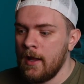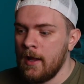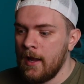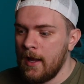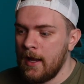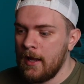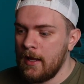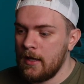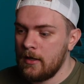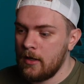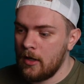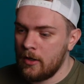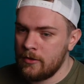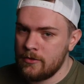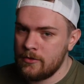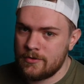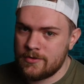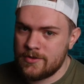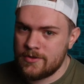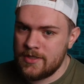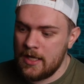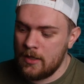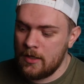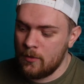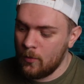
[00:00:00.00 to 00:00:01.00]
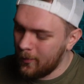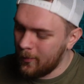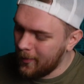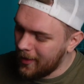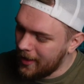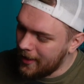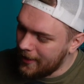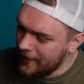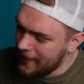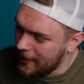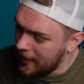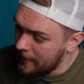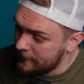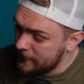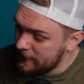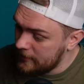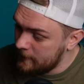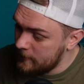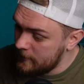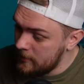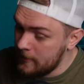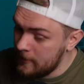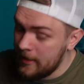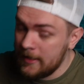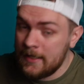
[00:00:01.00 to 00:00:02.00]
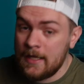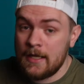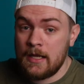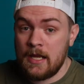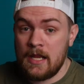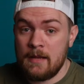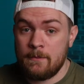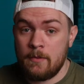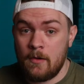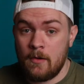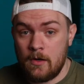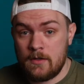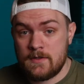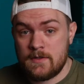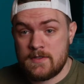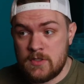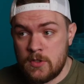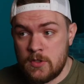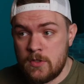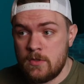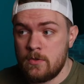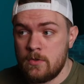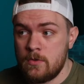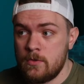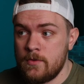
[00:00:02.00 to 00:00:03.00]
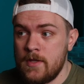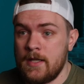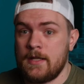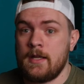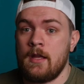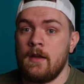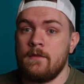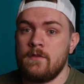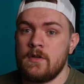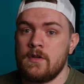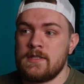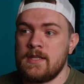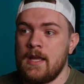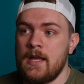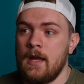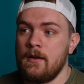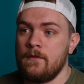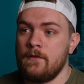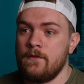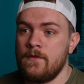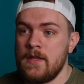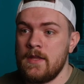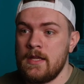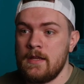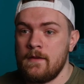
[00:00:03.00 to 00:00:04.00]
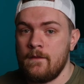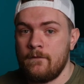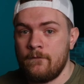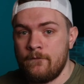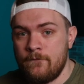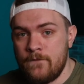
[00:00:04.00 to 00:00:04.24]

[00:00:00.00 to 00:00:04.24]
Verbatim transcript: and understand why I'm going to be making a part two that covers kind of the